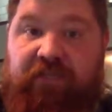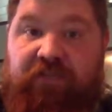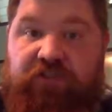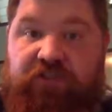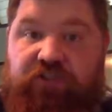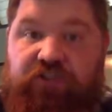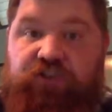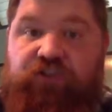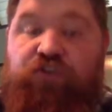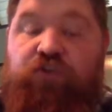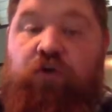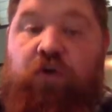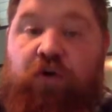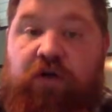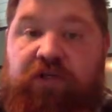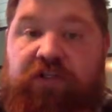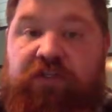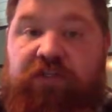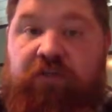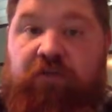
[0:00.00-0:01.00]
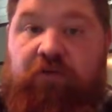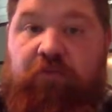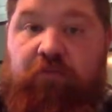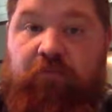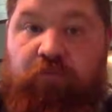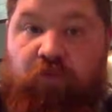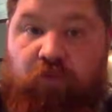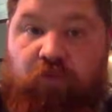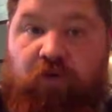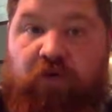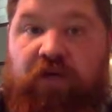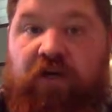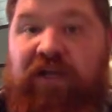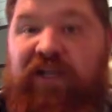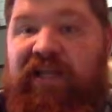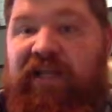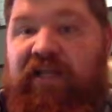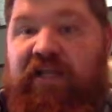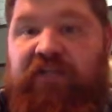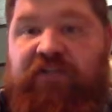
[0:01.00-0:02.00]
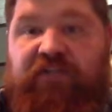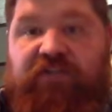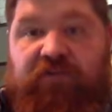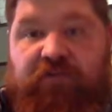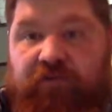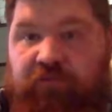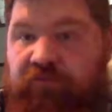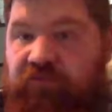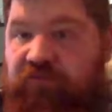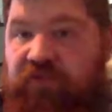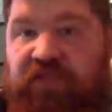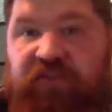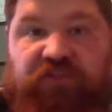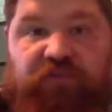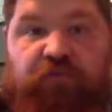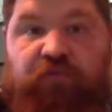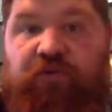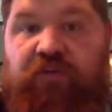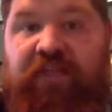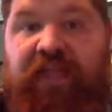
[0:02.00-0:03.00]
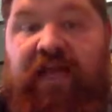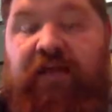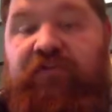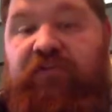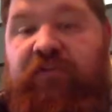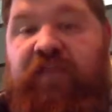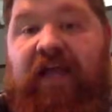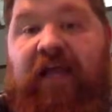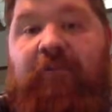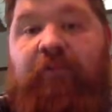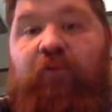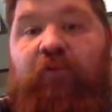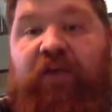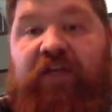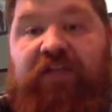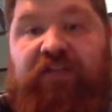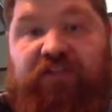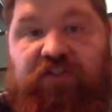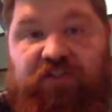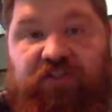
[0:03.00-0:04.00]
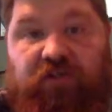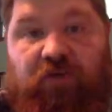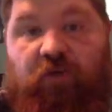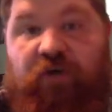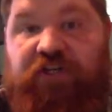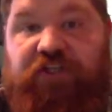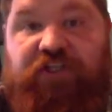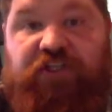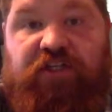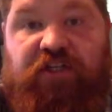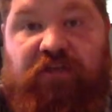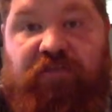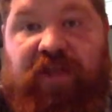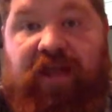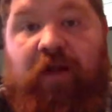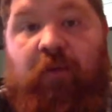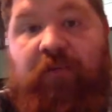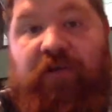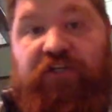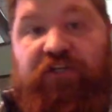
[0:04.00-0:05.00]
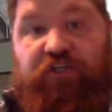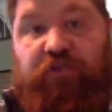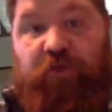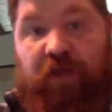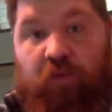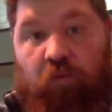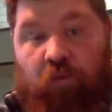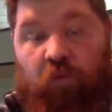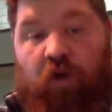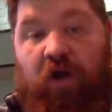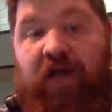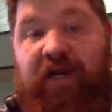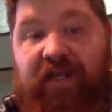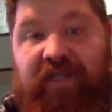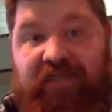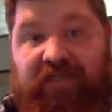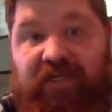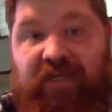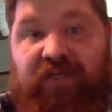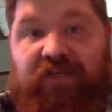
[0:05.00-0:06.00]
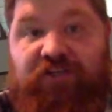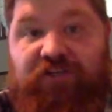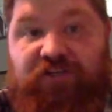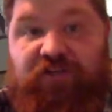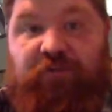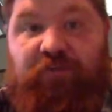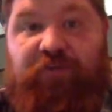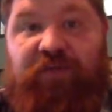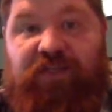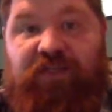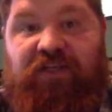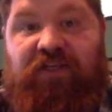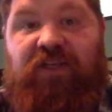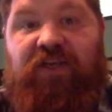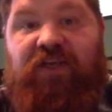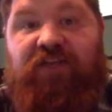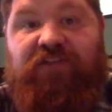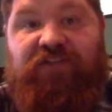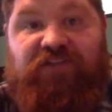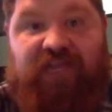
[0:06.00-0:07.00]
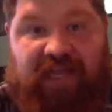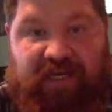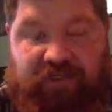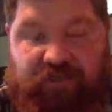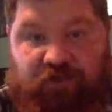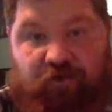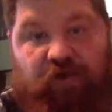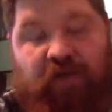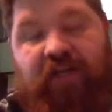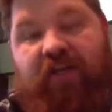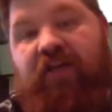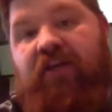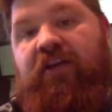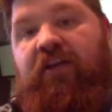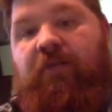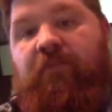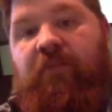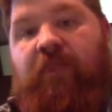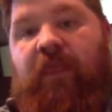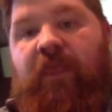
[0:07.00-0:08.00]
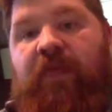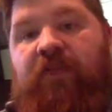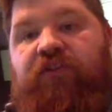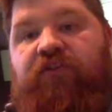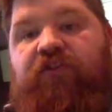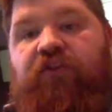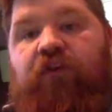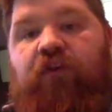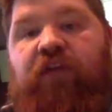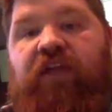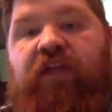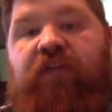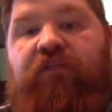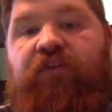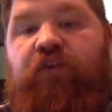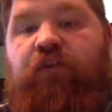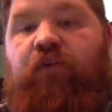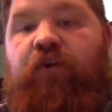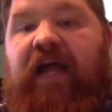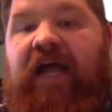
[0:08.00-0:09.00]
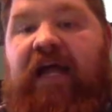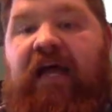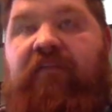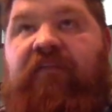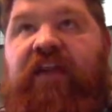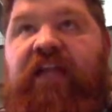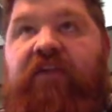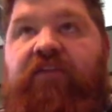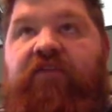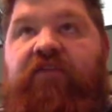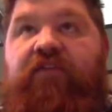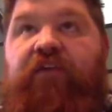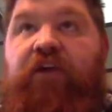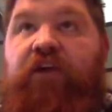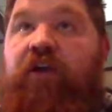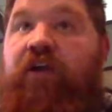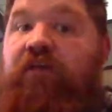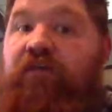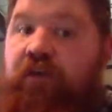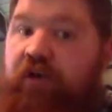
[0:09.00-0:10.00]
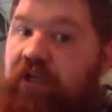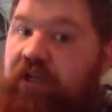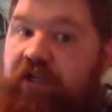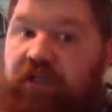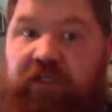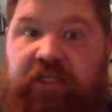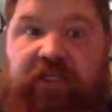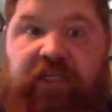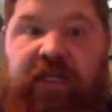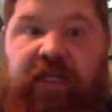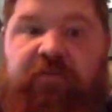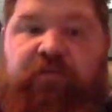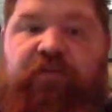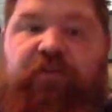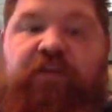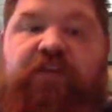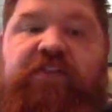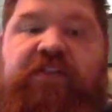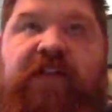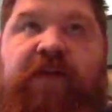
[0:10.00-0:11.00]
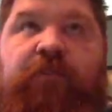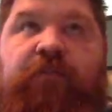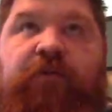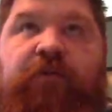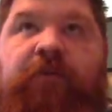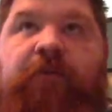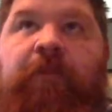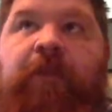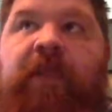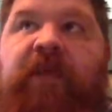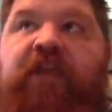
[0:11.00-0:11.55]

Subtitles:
distort more. And it's really, after that point, it's just a question of how much do I want it to be saturated. So if you have a very, very clean amp, for example,